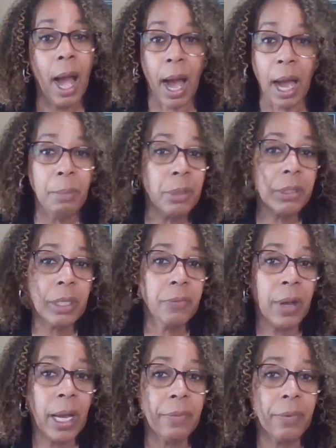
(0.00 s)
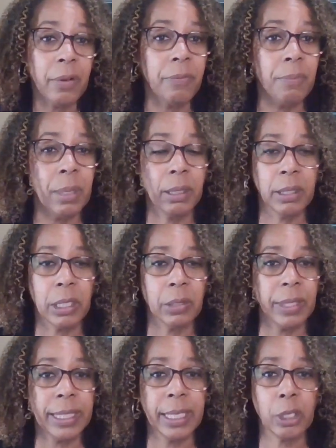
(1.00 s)
I'm a survivor of
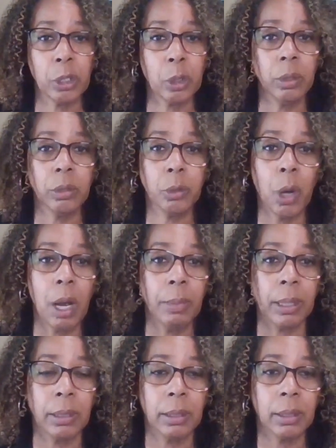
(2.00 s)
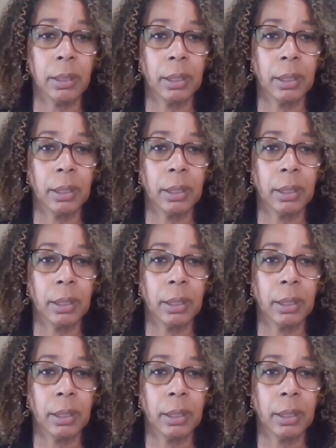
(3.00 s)
military sexual trauma.